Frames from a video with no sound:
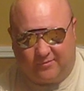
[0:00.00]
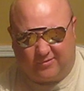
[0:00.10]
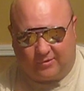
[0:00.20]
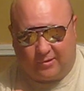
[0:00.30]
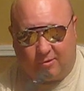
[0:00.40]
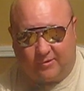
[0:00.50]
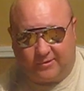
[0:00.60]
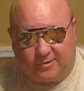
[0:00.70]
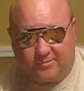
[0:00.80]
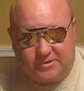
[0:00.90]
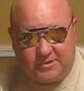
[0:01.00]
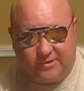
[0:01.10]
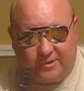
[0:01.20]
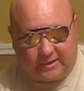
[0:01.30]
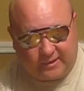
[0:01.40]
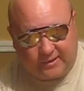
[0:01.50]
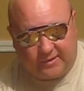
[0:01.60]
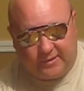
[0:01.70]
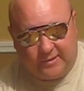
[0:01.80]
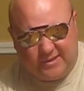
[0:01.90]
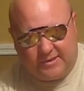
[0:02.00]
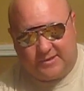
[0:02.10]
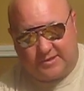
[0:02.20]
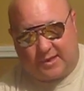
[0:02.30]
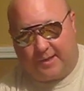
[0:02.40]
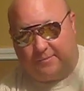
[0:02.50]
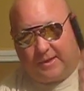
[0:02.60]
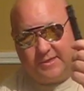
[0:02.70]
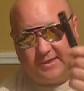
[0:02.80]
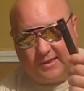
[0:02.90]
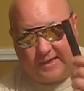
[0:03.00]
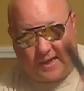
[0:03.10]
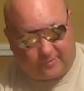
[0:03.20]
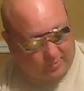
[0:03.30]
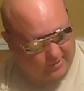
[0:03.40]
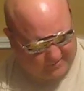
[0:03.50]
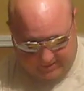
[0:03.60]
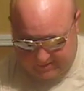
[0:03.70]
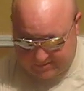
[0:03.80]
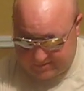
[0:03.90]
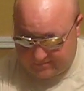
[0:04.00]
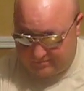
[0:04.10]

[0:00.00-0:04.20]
for long-term shooting. So I basically got rid of this.